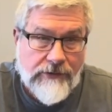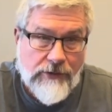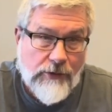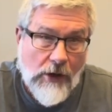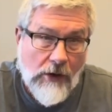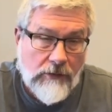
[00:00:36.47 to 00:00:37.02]
you
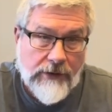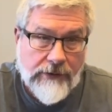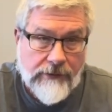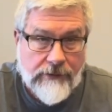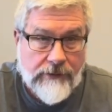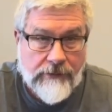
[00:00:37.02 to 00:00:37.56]
call it?
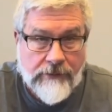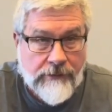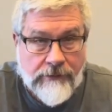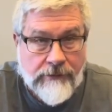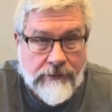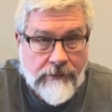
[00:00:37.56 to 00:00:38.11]

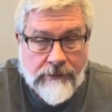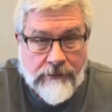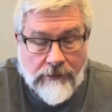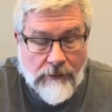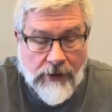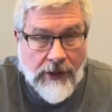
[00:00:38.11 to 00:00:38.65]

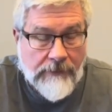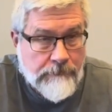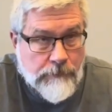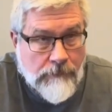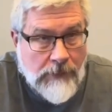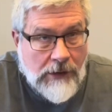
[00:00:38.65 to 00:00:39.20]
Okay,
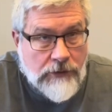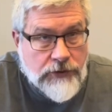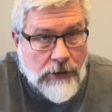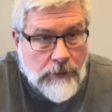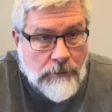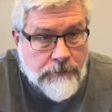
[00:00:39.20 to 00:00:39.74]

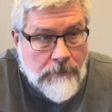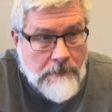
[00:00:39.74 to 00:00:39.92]
so